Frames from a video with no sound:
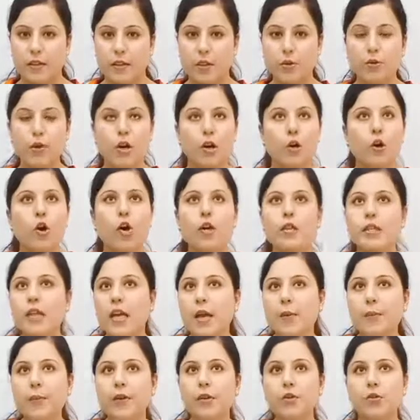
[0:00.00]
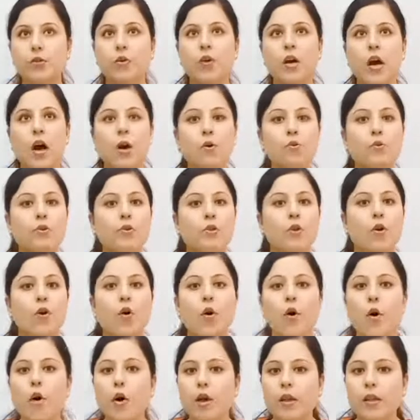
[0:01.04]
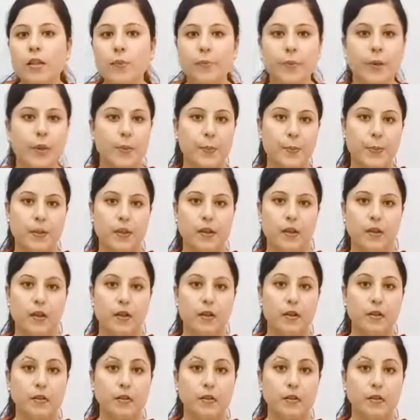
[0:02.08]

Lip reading: You are not able to count all the people.